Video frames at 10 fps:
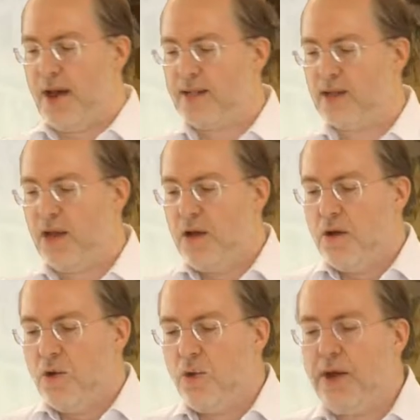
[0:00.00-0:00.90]
bags
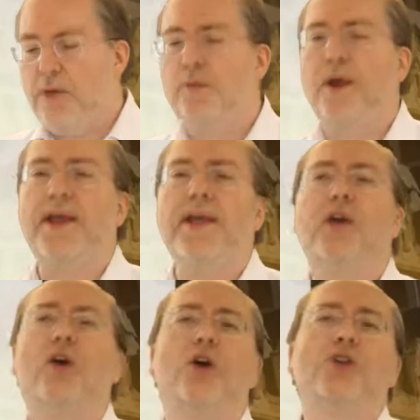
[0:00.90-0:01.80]
will
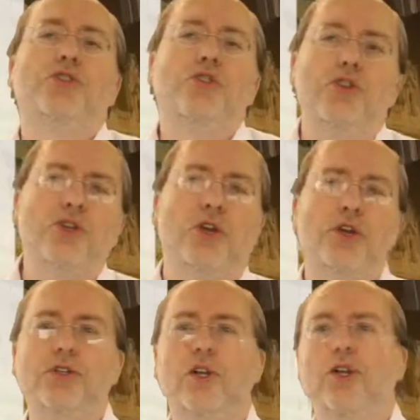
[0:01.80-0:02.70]
bring a
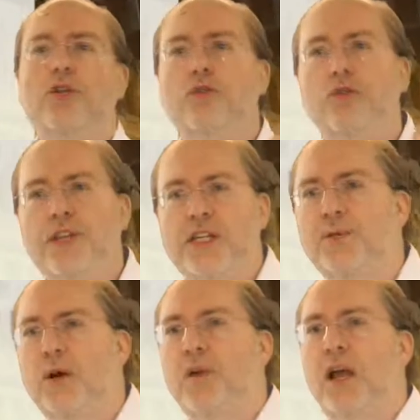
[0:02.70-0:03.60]
solution to
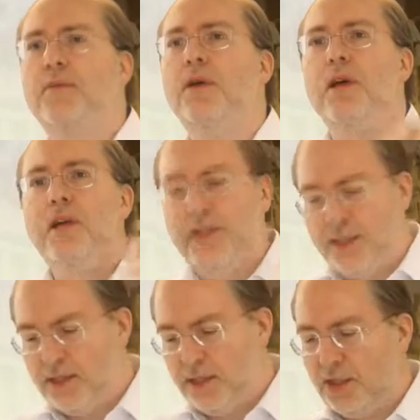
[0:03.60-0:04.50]
this problem
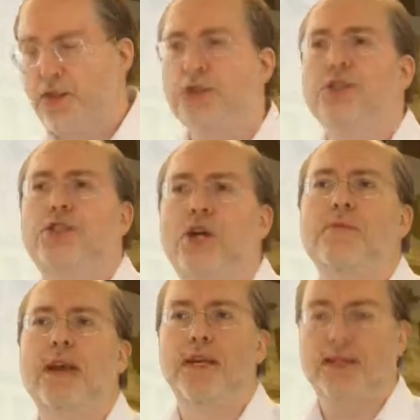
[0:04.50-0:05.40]
in
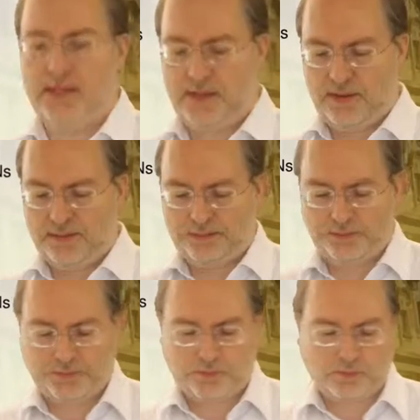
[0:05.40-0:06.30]
some cases.
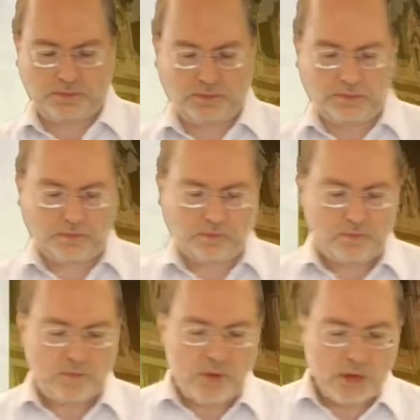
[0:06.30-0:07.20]

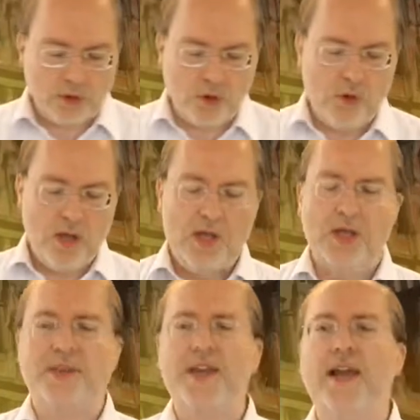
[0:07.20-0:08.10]
So
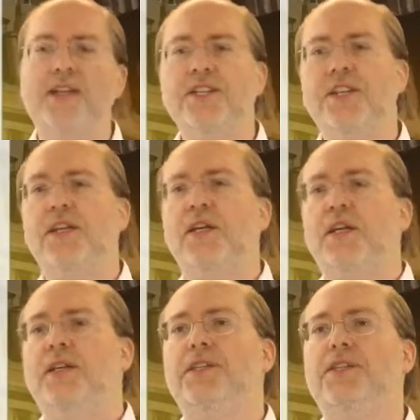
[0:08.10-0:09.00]
the
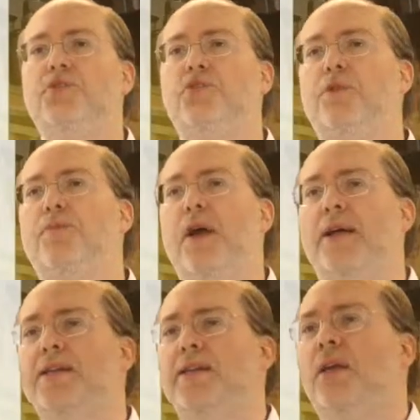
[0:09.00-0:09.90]
idea is to
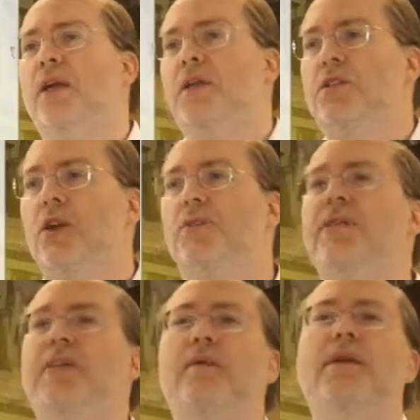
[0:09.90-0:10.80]
suppress
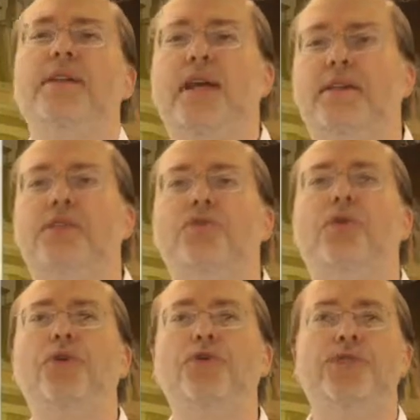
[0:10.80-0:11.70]
some intermediate
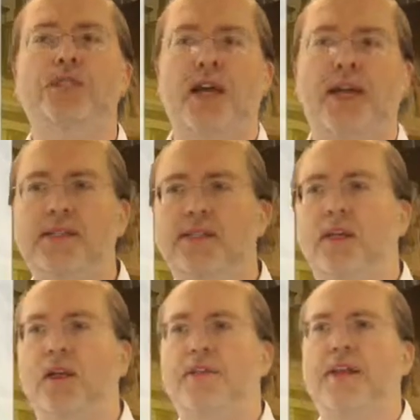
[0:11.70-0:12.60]
and spurious
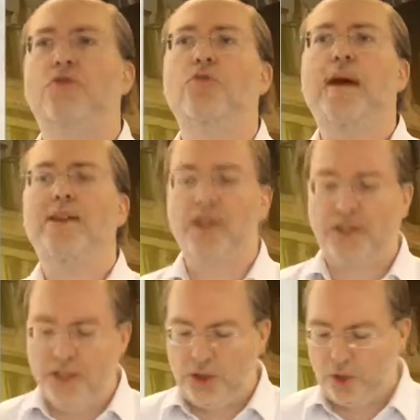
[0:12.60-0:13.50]
states that you might
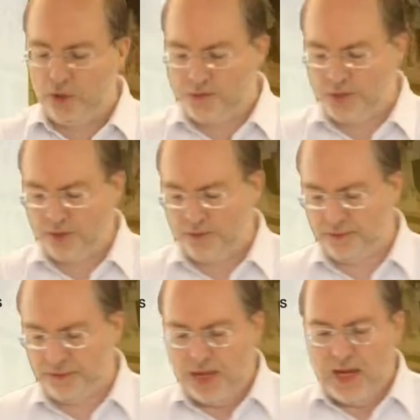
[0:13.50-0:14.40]
not need to
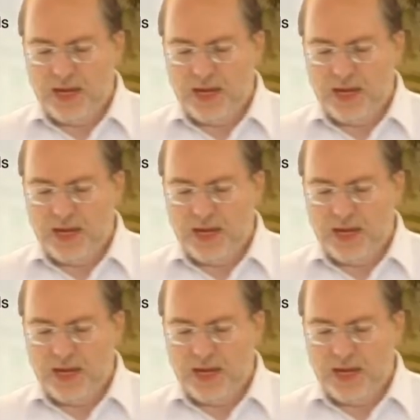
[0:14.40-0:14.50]
observe.